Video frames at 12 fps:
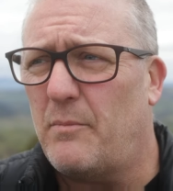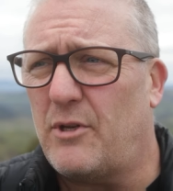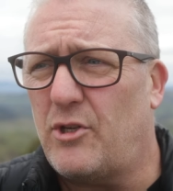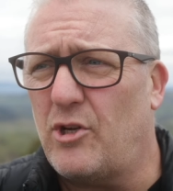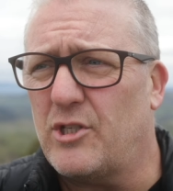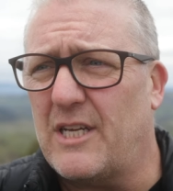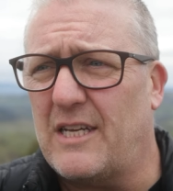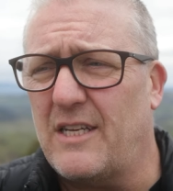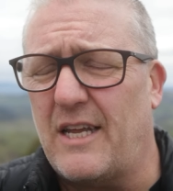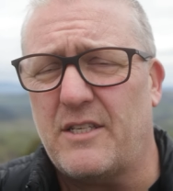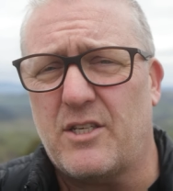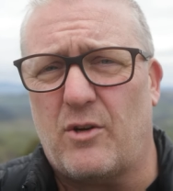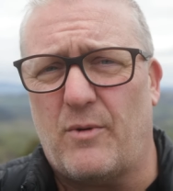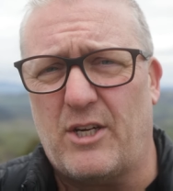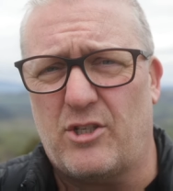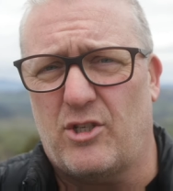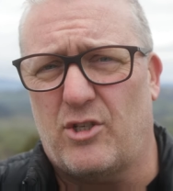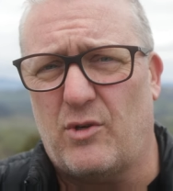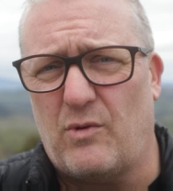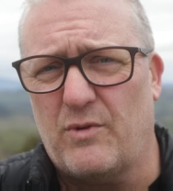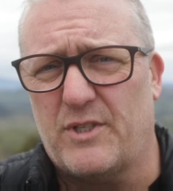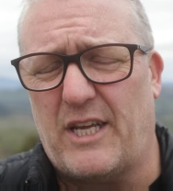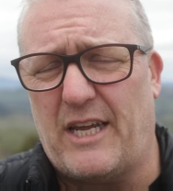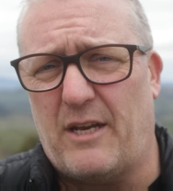but usually lens correction
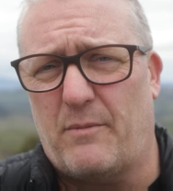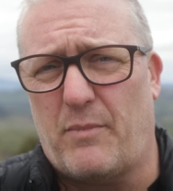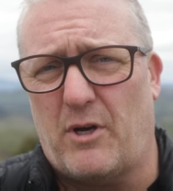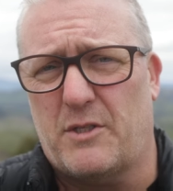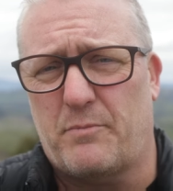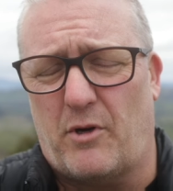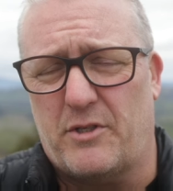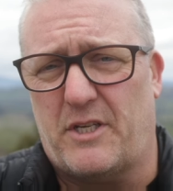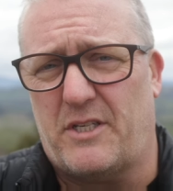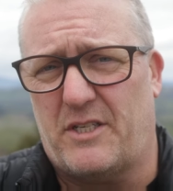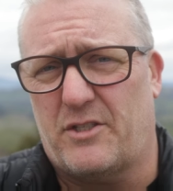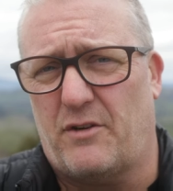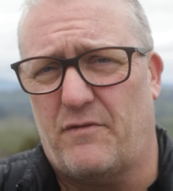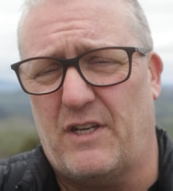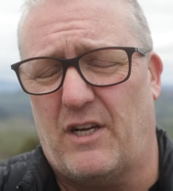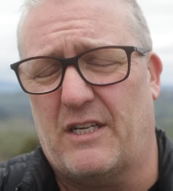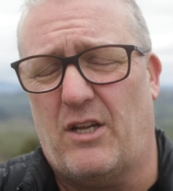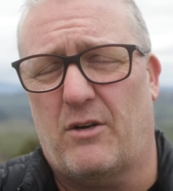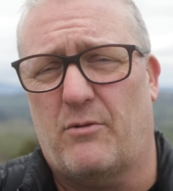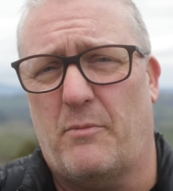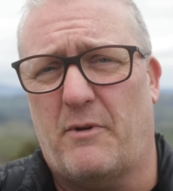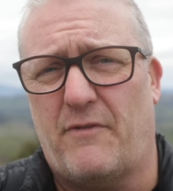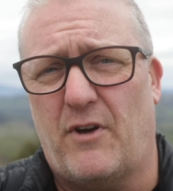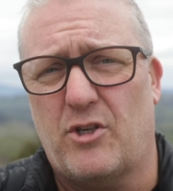tools in post-processing software like Lightroom
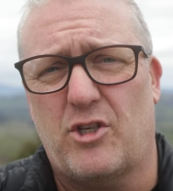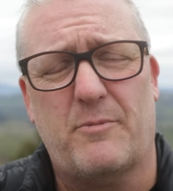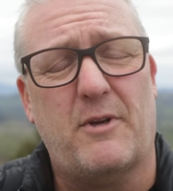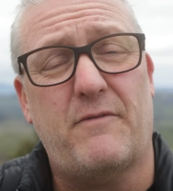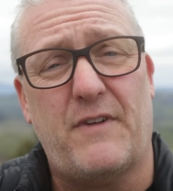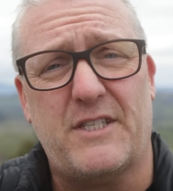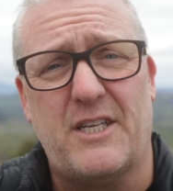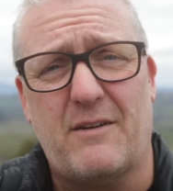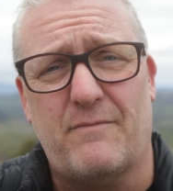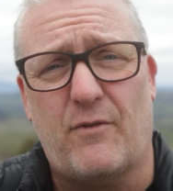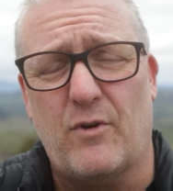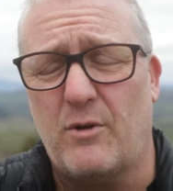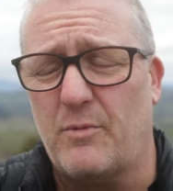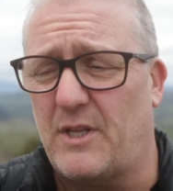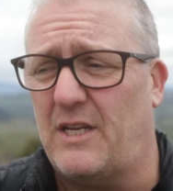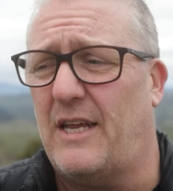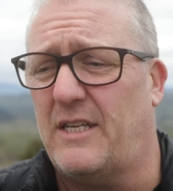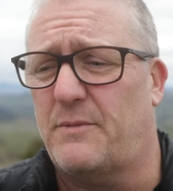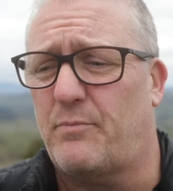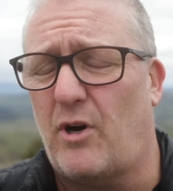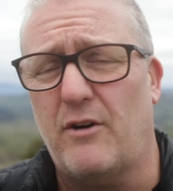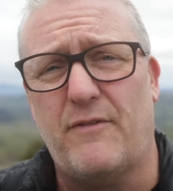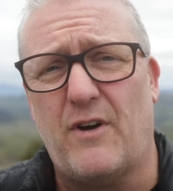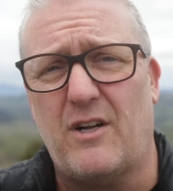and Photoshop can fix that up for you with a lens
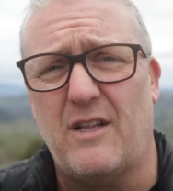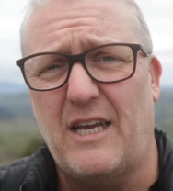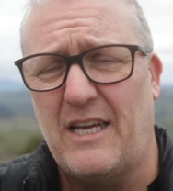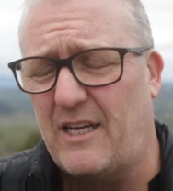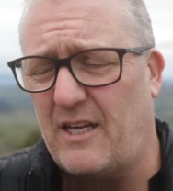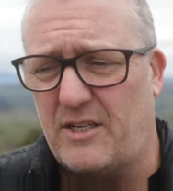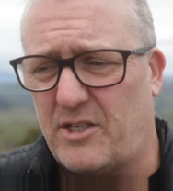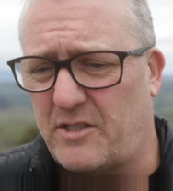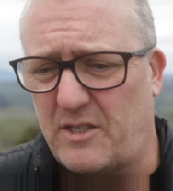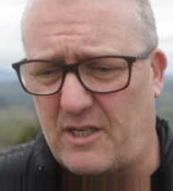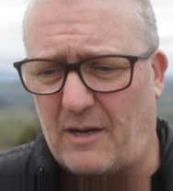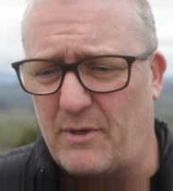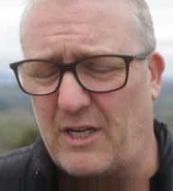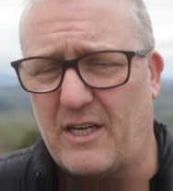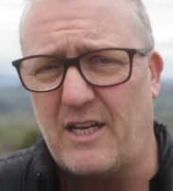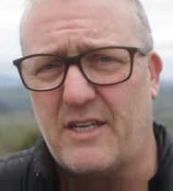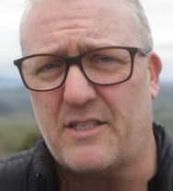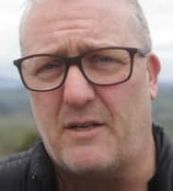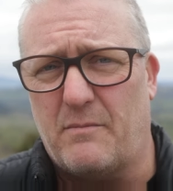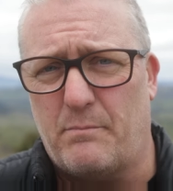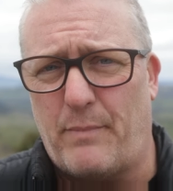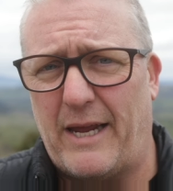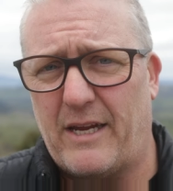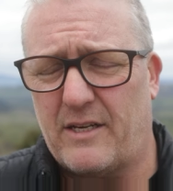profile. It's just a couple of clicks
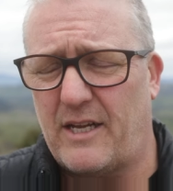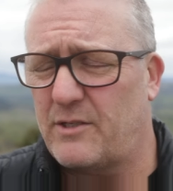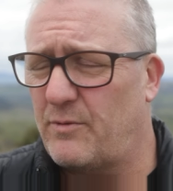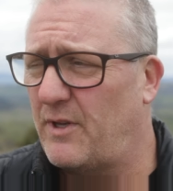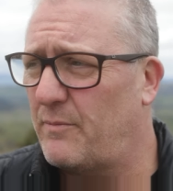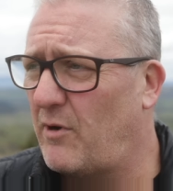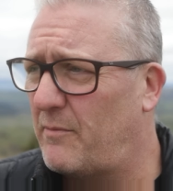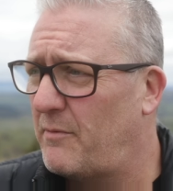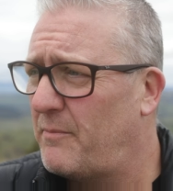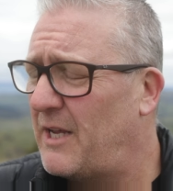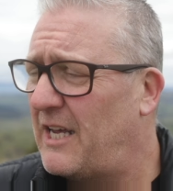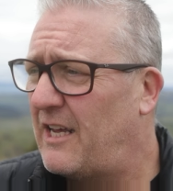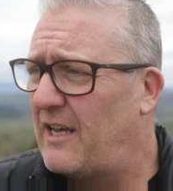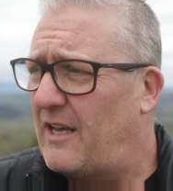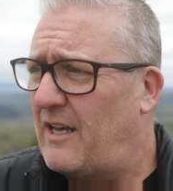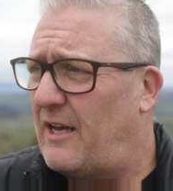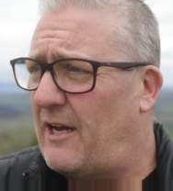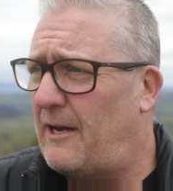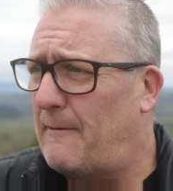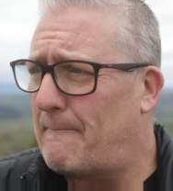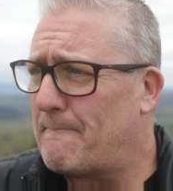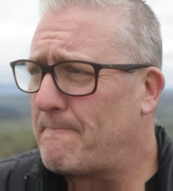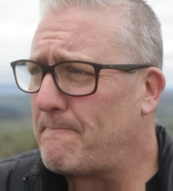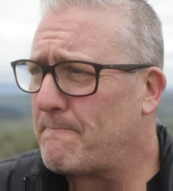and bang, it gets rid of the problem.
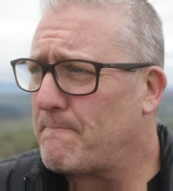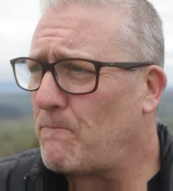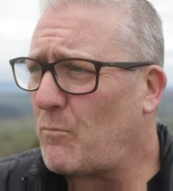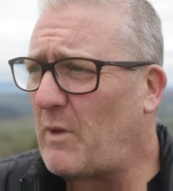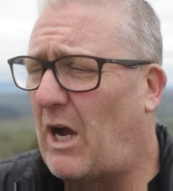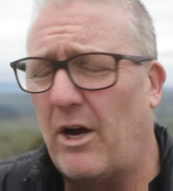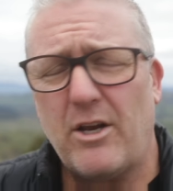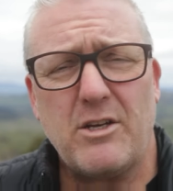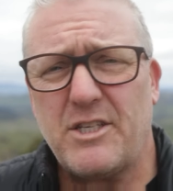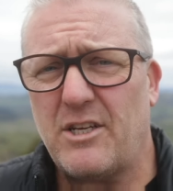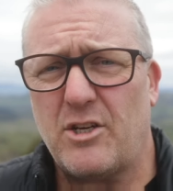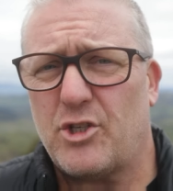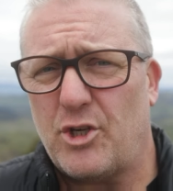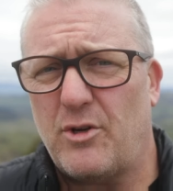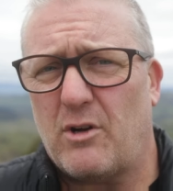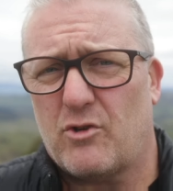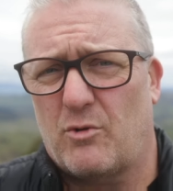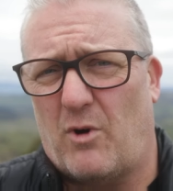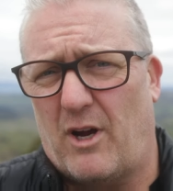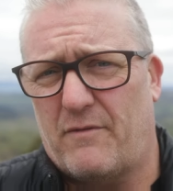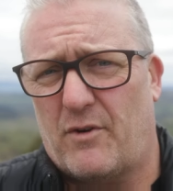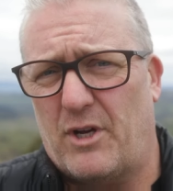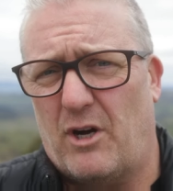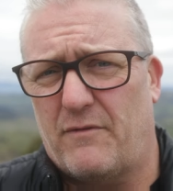I don't tend to shoot ultra wide
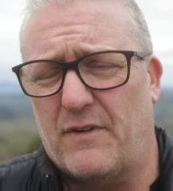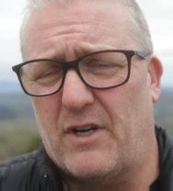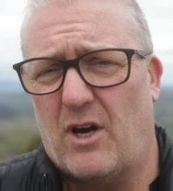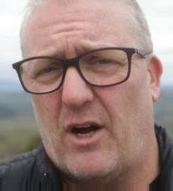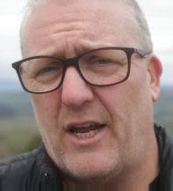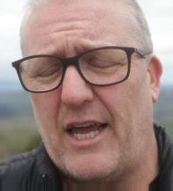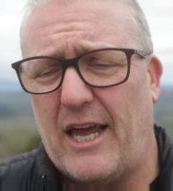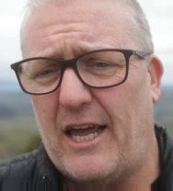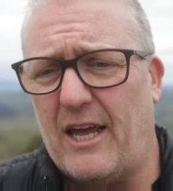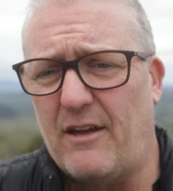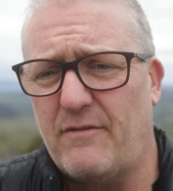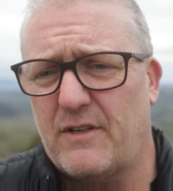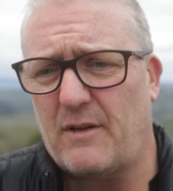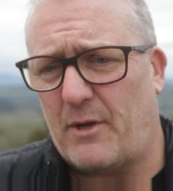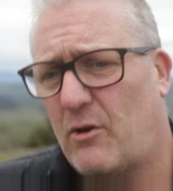very often. I have